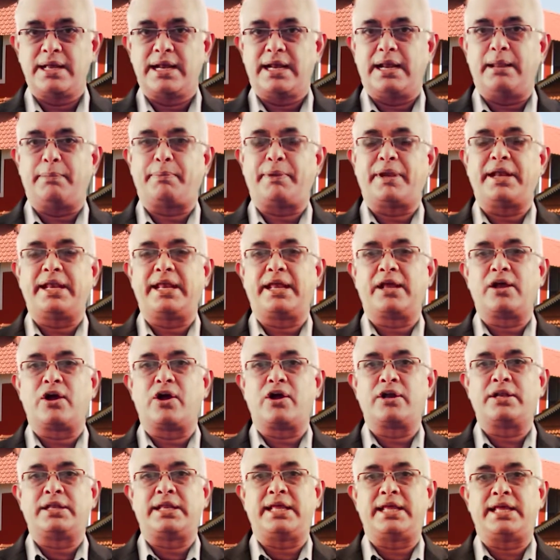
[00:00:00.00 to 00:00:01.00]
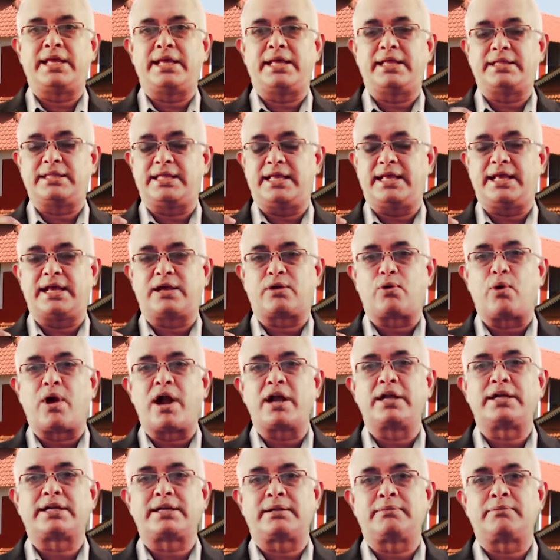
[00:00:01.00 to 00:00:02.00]
Depending on the
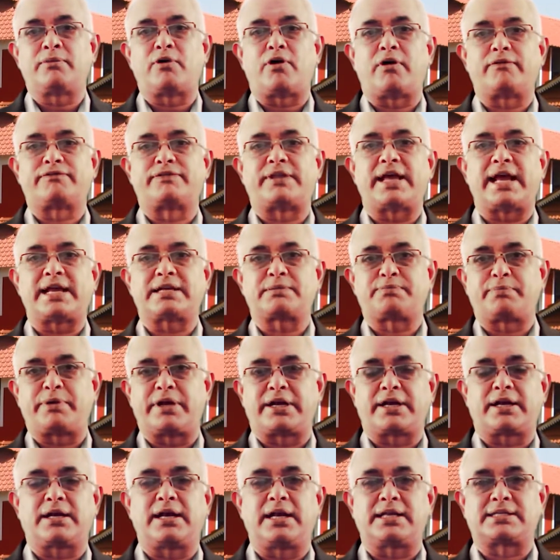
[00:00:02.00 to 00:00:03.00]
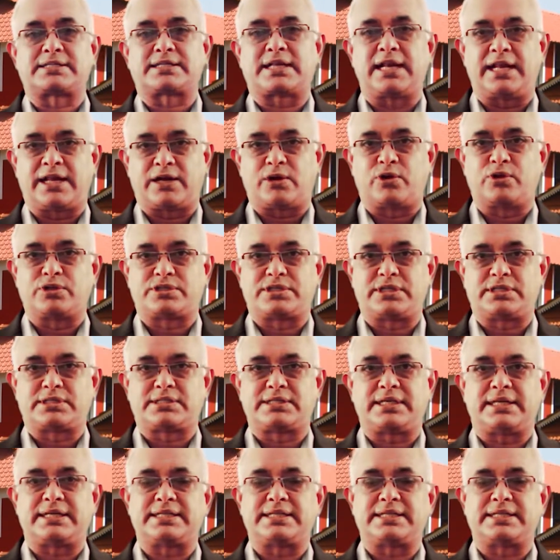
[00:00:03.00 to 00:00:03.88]
quantum of that particular sclerosis,